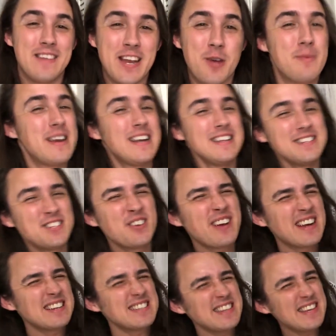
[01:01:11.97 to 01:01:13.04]
But at least you got to
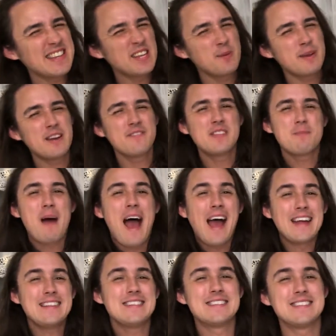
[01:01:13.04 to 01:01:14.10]
see a little bit of the behind
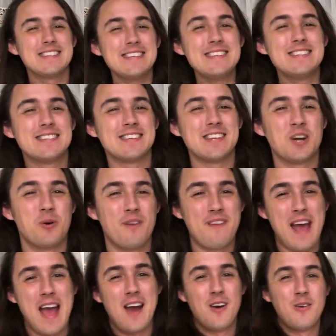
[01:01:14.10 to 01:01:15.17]
the scenes, you know, of
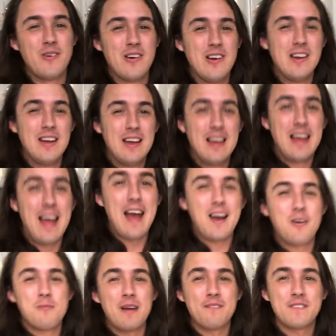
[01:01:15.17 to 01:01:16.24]
how
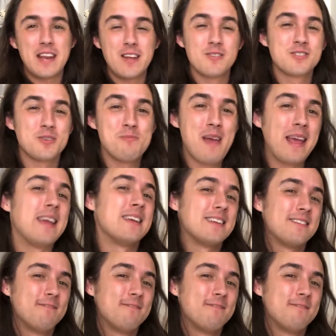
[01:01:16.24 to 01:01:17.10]
my videos are made.